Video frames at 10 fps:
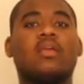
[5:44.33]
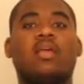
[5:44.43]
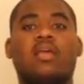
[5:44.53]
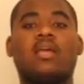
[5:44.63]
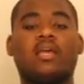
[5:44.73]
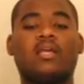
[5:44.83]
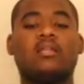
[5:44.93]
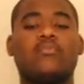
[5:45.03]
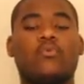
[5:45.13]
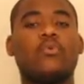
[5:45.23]

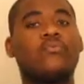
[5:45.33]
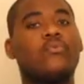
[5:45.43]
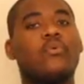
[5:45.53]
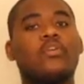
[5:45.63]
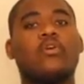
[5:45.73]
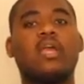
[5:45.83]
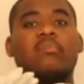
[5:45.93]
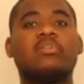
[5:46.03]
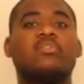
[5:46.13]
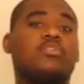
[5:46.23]
And 4/4, you're
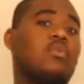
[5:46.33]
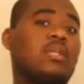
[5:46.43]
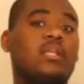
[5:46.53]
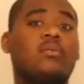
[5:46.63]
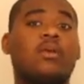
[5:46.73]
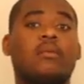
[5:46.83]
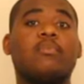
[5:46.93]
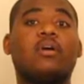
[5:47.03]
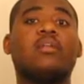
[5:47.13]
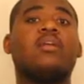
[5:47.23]
able to do it anywhere,
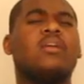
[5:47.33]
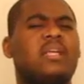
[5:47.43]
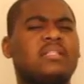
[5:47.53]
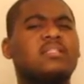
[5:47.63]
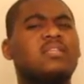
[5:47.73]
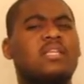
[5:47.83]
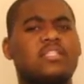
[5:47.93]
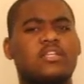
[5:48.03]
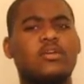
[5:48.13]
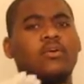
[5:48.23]
but it's
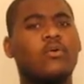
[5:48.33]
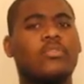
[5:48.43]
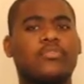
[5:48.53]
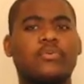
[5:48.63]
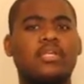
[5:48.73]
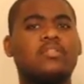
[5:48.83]
easier on 3.